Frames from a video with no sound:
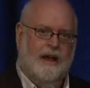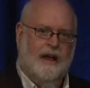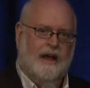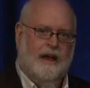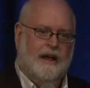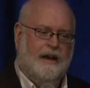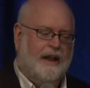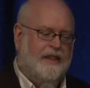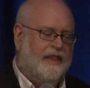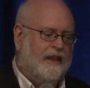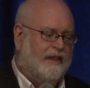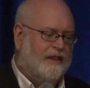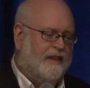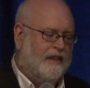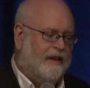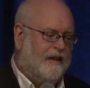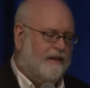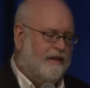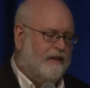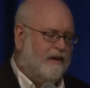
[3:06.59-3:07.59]
And I think
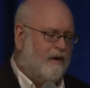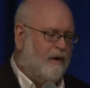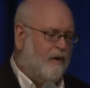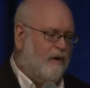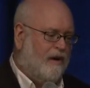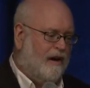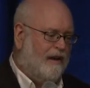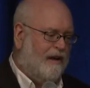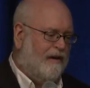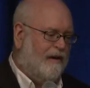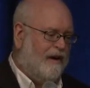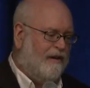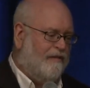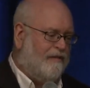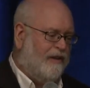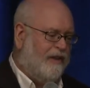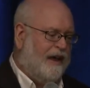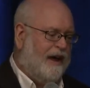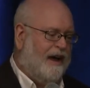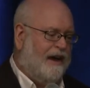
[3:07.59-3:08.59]
the corollary
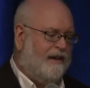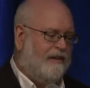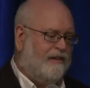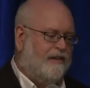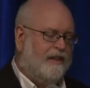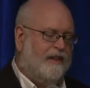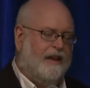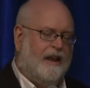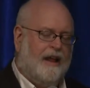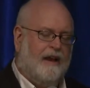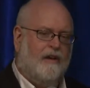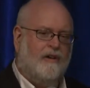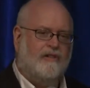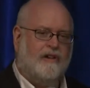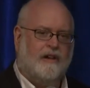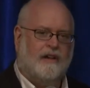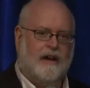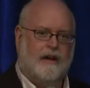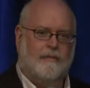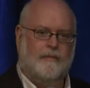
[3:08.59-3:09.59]
for that is that
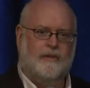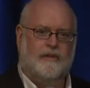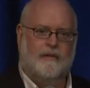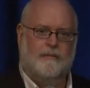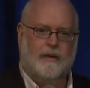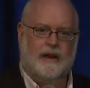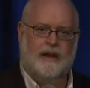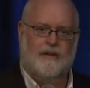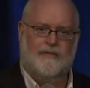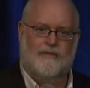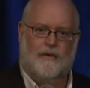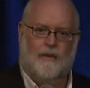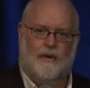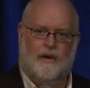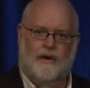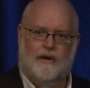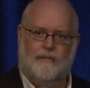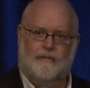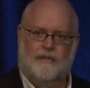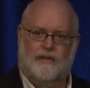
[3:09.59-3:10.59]
energy comes in many
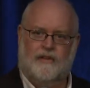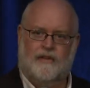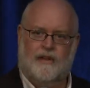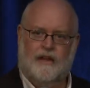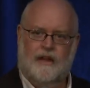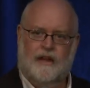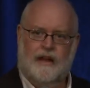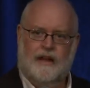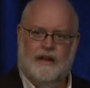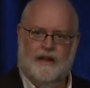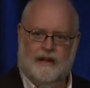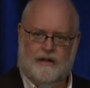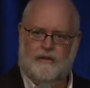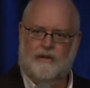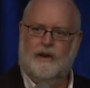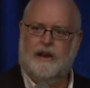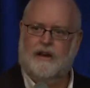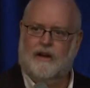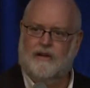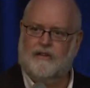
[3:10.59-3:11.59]
forms,
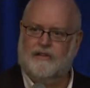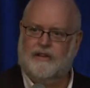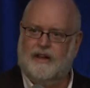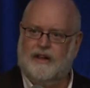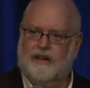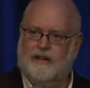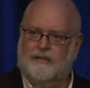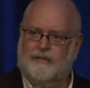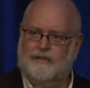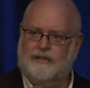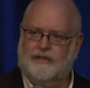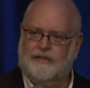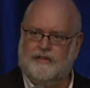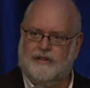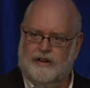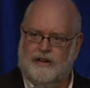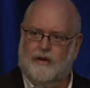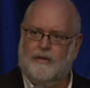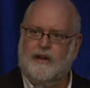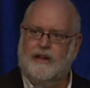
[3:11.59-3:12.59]
including ourselves.
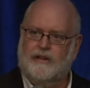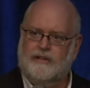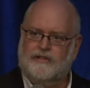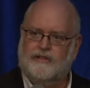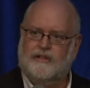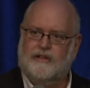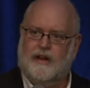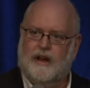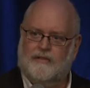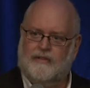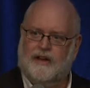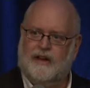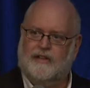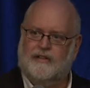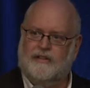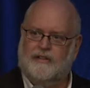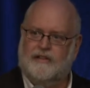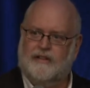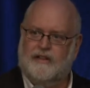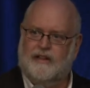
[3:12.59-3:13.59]
Each of
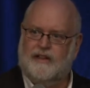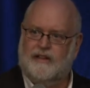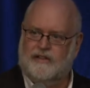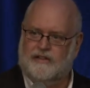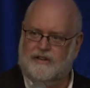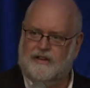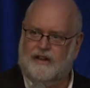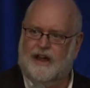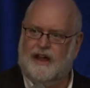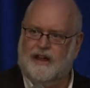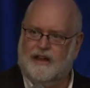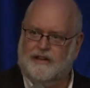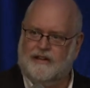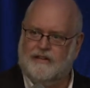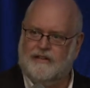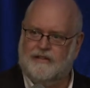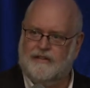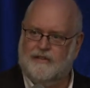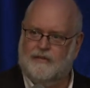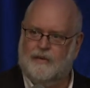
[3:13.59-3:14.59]
us is
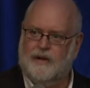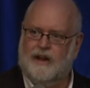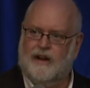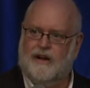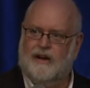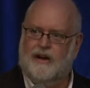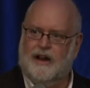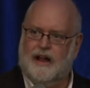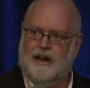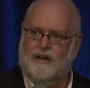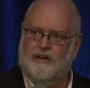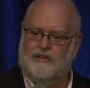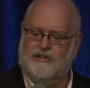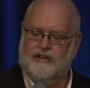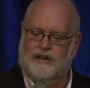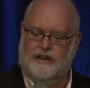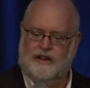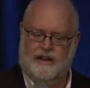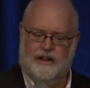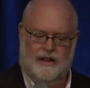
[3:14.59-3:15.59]
light. We are
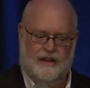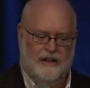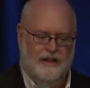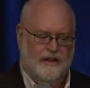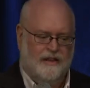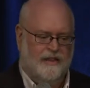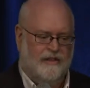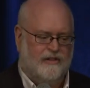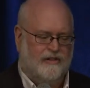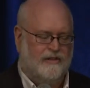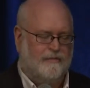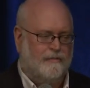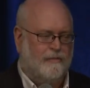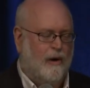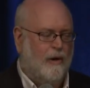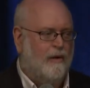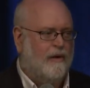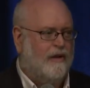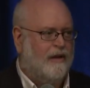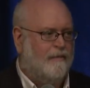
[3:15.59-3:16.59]
energy. This
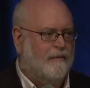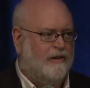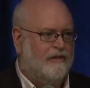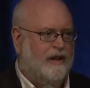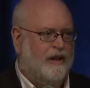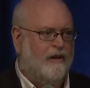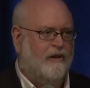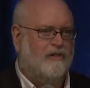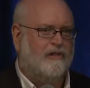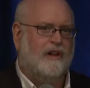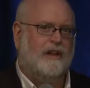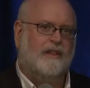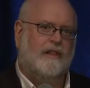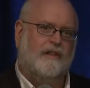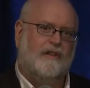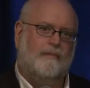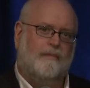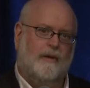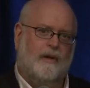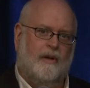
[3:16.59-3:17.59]
podium is energy.
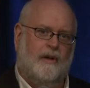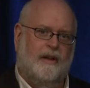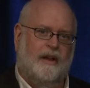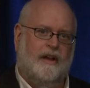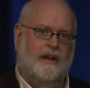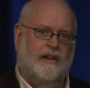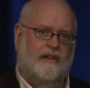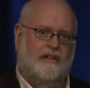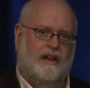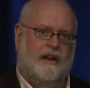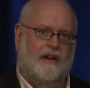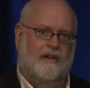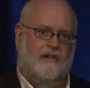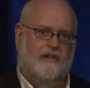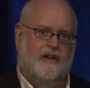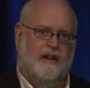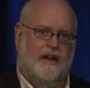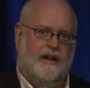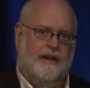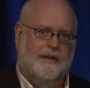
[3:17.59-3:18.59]
This building is
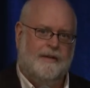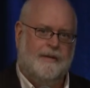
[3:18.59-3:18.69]
energy.